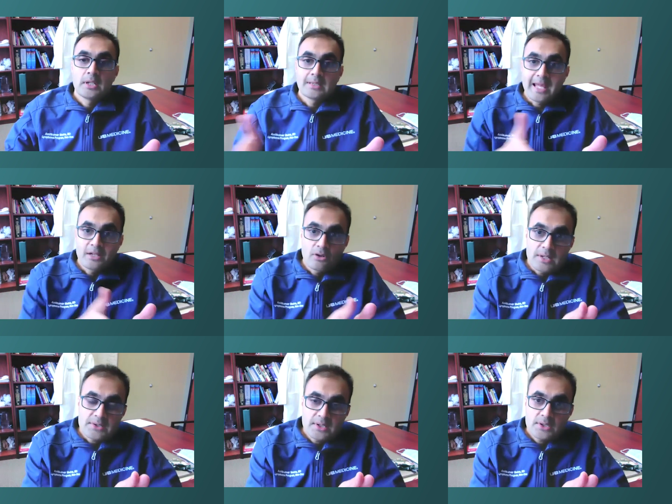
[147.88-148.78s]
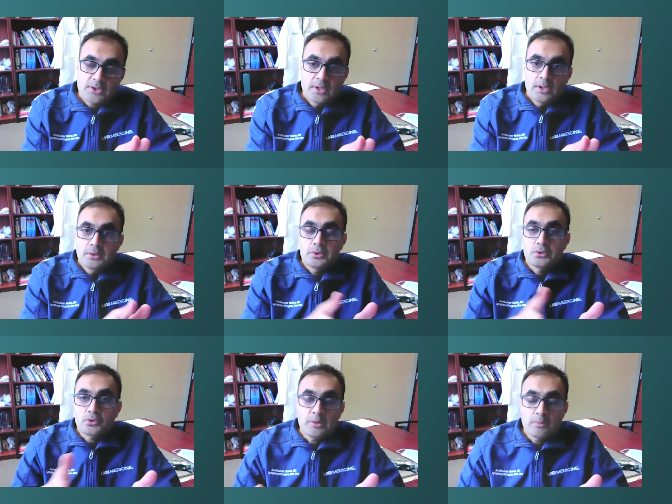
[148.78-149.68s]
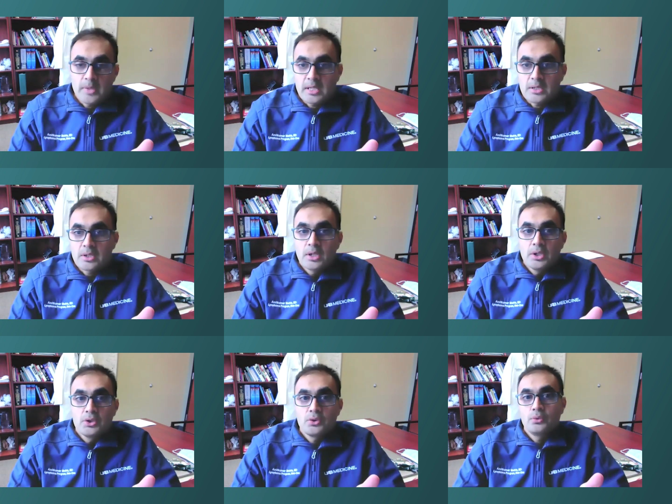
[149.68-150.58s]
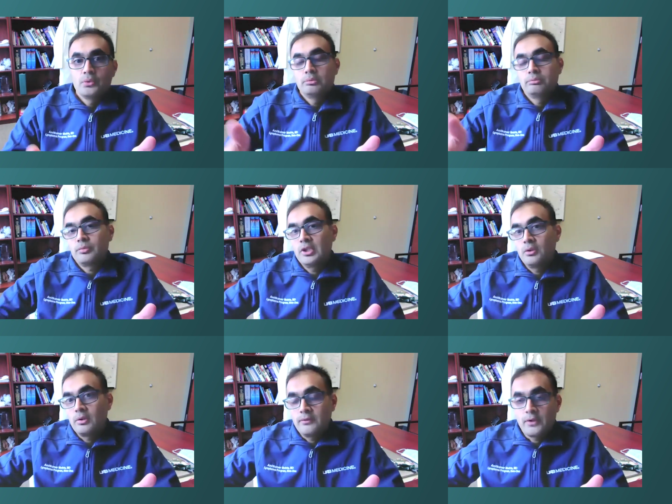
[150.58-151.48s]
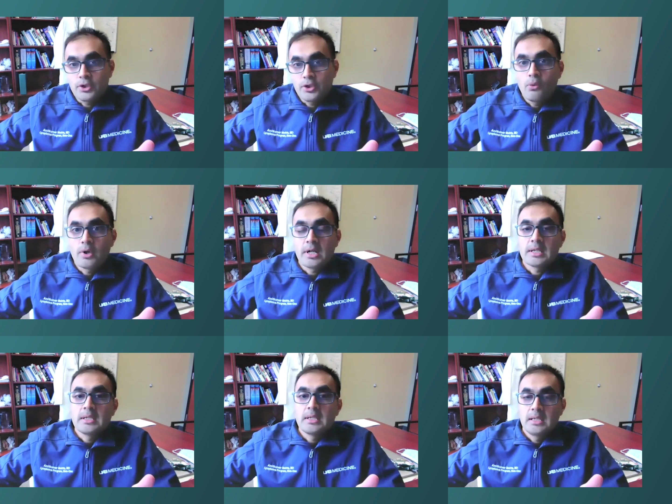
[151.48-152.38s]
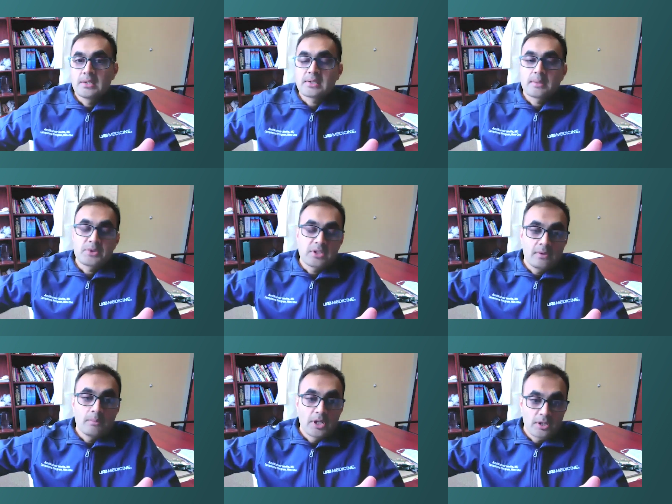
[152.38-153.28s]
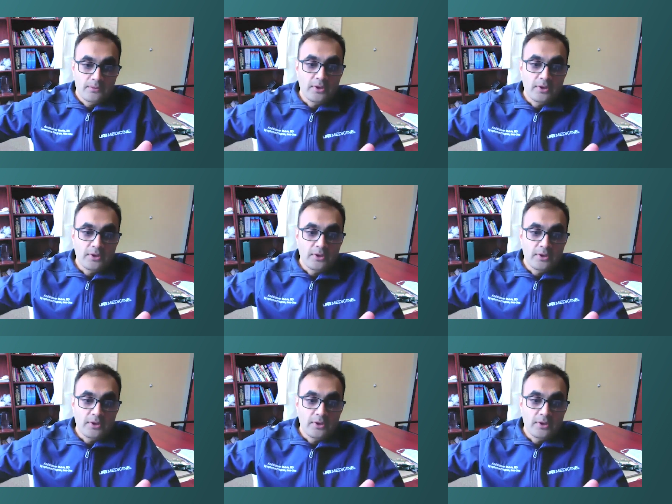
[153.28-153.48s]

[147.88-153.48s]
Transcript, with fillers: diagnosis to treatment to, if you're cured in a subsequent part of